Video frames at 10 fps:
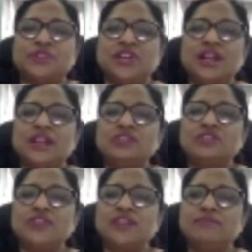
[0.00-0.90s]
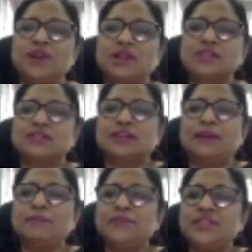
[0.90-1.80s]
So, regarding trademarks,
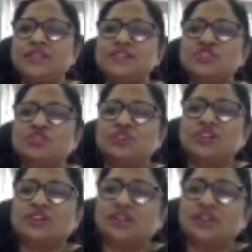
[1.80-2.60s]
companies should